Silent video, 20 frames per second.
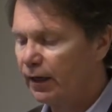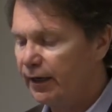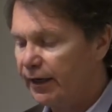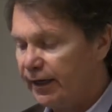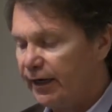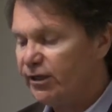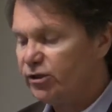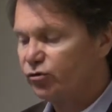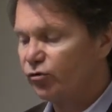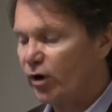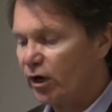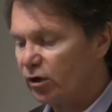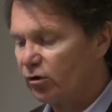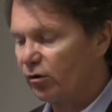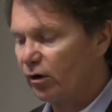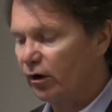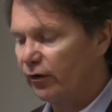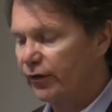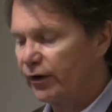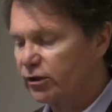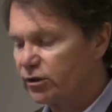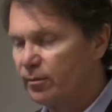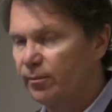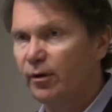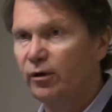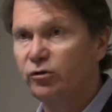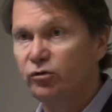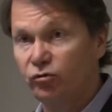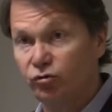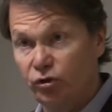in its regulon, there's a
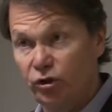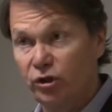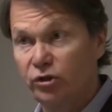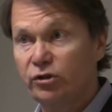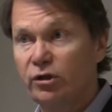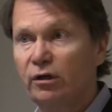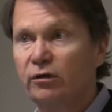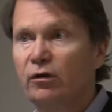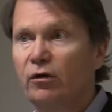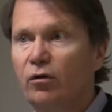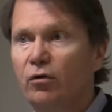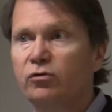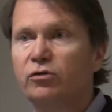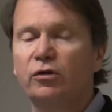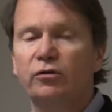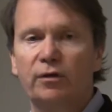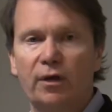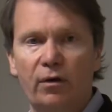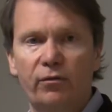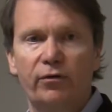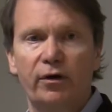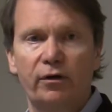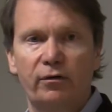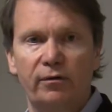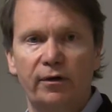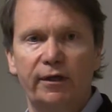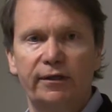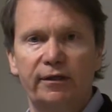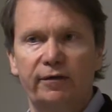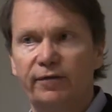bunch of genes that are also
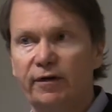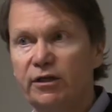downregulated,